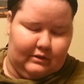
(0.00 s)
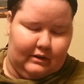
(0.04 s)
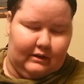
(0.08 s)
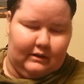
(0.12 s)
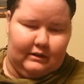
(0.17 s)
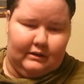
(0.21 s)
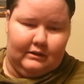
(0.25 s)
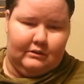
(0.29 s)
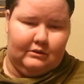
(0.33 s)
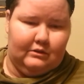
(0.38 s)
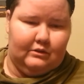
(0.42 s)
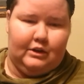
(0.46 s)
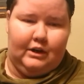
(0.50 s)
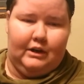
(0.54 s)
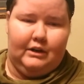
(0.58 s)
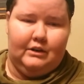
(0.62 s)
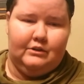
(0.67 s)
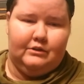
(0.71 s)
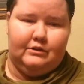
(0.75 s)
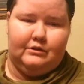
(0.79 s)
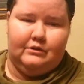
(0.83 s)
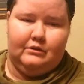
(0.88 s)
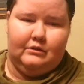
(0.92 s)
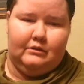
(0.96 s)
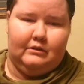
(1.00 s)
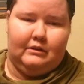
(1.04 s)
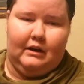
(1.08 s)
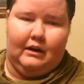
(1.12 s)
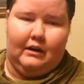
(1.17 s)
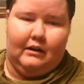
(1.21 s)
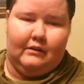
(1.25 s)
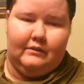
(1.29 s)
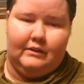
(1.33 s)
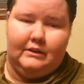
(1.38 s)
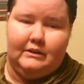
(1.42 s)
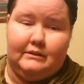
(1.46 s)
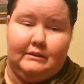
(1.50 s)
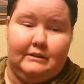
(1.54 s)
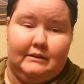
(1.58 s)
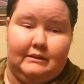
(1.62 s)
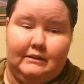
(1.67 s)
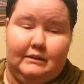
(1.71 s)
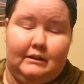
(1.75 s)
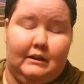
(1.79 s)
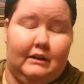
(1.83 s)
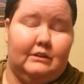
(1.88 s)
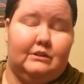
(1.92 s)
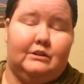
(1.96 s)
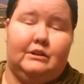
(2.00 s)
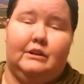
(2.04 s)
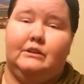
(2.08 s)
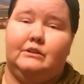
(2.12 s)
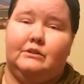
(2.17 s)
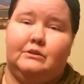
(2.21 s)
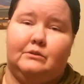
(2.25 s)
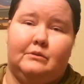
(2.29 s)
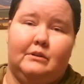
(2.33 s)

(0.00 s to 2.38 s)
They obviously did not change